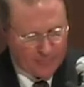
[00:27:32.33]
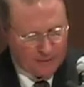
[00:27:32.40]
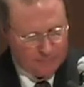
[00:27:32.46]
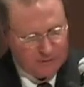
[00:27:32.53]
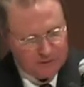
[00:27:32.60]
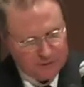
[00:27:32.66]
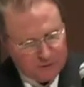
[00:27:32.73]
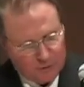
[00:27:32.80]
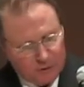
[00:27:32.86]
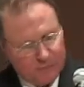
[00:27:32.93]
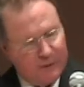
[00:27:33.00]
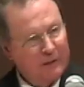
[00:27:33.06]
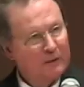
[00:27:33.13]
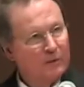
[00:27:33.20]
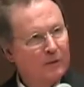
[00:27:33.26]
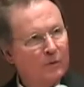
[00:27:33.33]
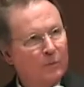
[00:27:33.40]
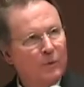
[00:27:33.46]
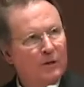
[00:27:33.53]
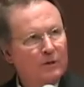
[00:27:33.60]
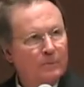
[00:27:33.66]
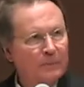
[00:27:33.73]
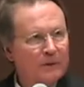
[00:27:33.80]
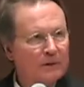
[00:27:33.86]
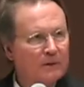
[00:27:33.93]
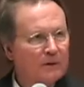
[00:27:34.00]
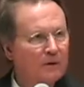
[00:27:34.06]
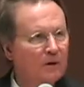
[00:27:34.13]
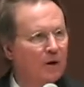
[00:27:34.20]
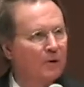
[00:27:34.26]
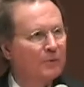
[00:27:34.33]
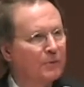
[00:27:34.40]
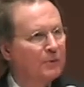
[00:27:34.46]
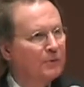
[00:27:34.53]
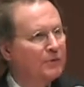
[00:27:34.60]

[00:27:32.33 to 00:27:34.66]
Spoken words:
Please join me in welcoming Arthur